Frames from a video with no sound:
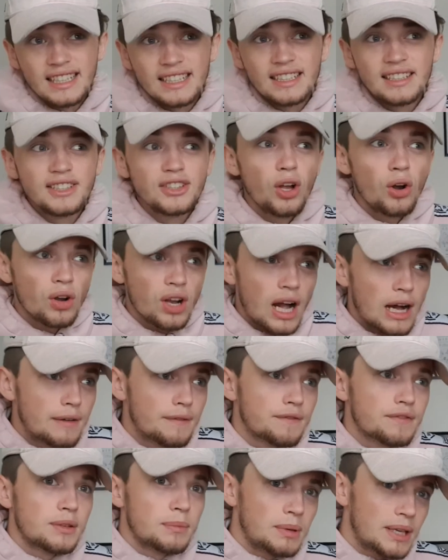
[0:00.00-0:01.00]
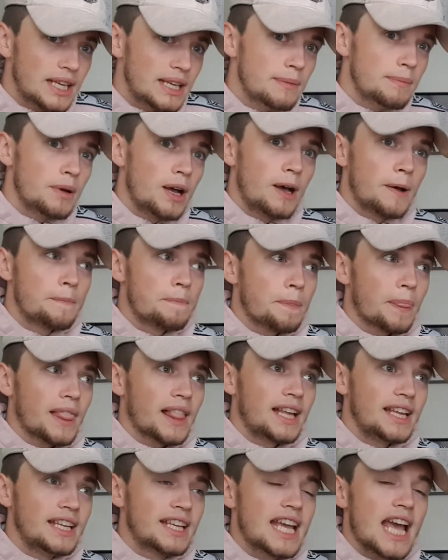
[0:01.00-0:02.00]
Not comfortably, but
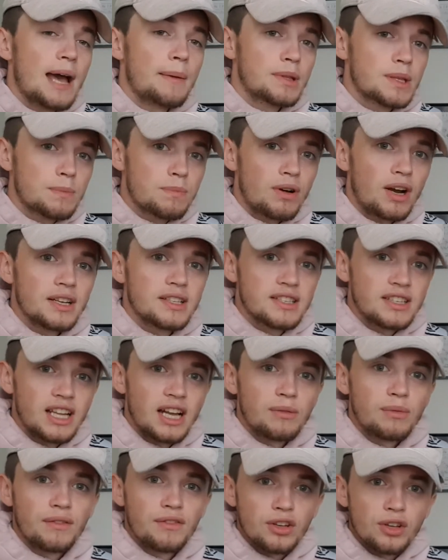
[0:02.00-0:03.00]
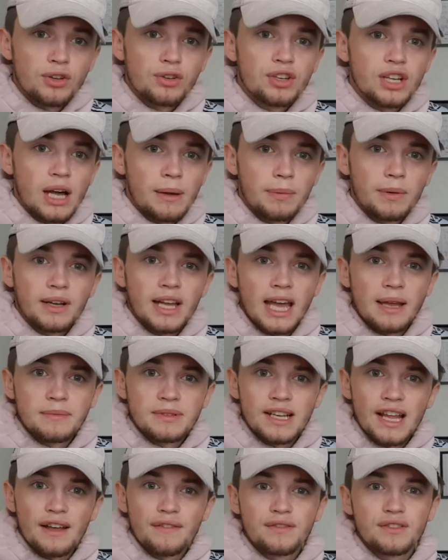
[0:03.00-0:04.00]
he kept Brighton up with a good couple of games
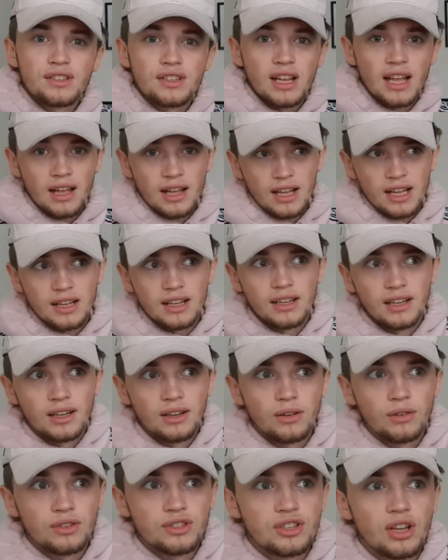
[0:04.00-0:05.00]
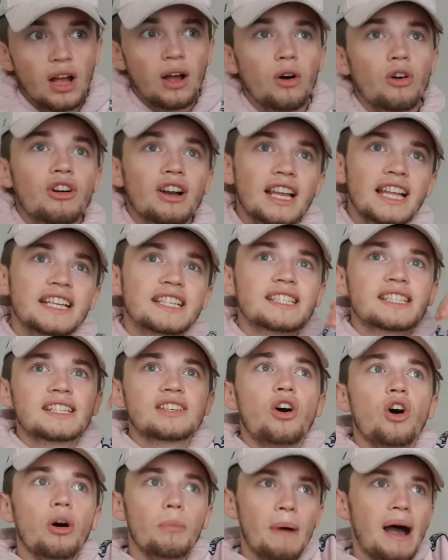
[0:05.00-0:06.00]
left. So, or at least
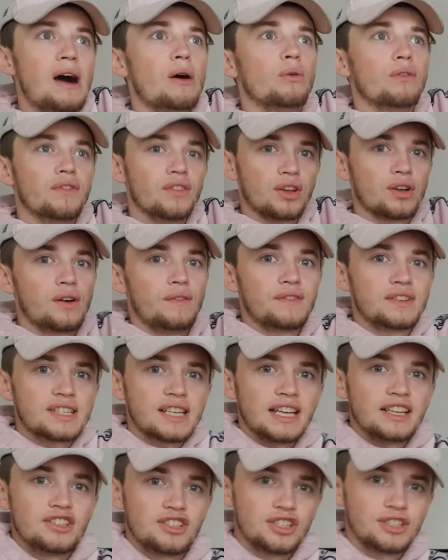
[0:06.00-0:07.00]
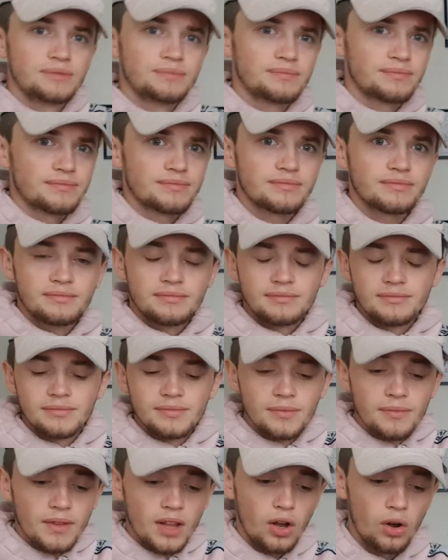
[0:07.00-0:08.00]
got them out of the conversation.
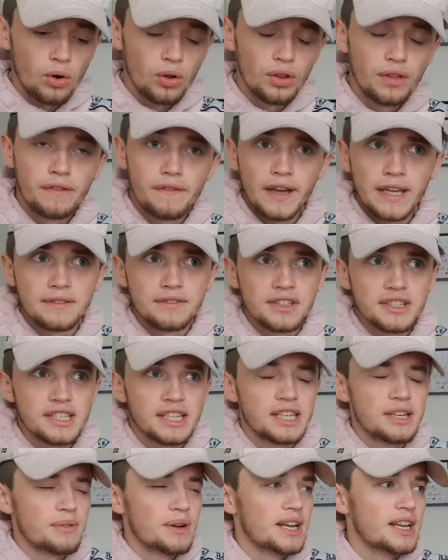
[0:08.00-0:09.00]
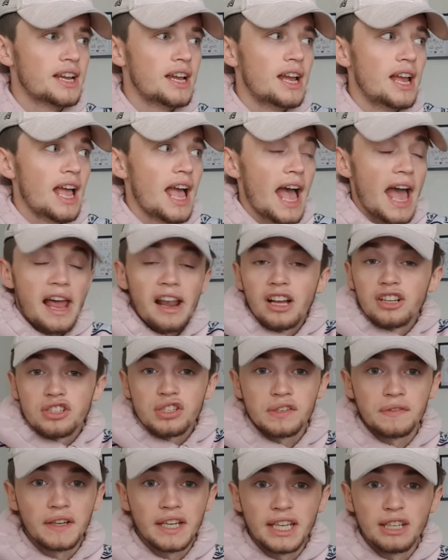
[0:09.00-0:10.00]
Or the favourites anyway. And I
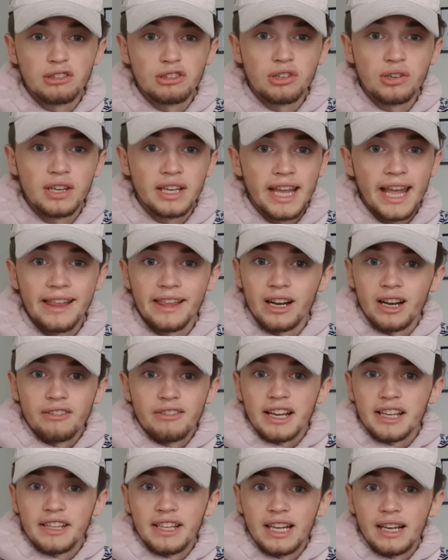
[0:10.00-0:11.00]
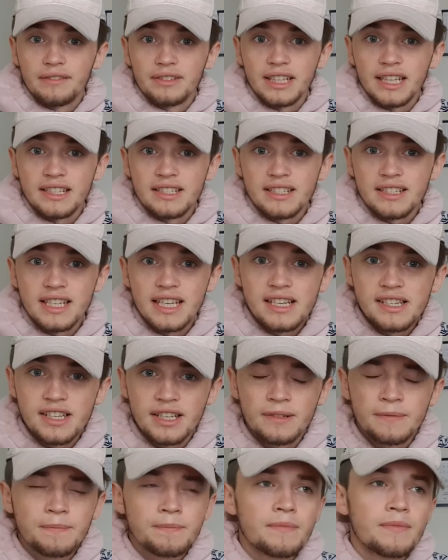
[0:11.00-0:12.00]
just think he'll do it again. And I reckon they'll have a decent
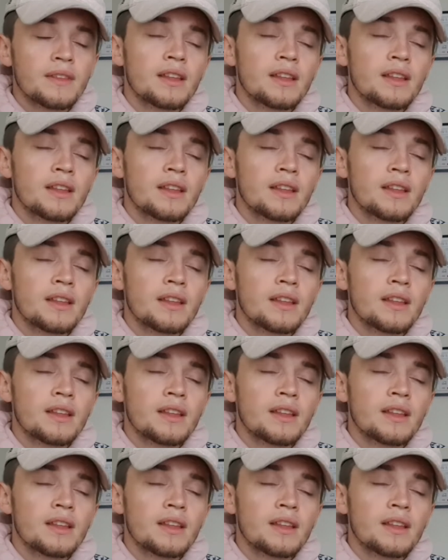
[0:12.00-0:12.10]
season.